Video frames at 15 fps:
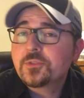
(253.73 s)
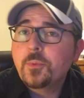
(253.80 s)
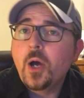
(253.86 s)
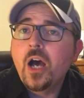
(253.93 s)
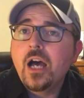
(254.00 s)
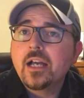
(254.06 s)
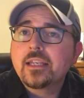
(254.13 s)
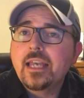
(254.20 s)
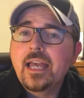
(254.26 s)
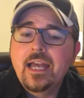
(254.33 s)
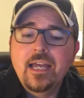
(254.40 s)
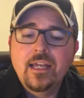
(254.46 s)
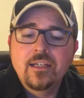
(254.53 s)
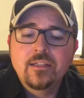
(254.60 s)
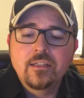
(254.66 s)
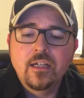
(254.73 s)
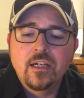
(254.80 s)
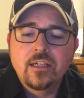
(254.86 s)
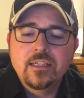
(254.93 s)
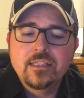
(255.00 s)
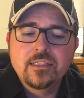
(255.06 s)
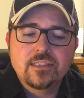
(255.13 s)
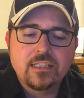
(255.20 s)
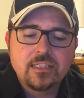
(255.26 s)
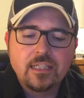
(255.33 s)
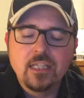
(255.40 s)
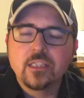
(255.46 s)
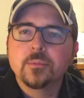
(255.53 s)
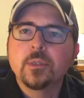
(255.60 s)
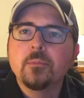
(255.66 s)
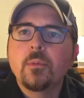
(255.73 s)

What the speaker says: Spock and his indelible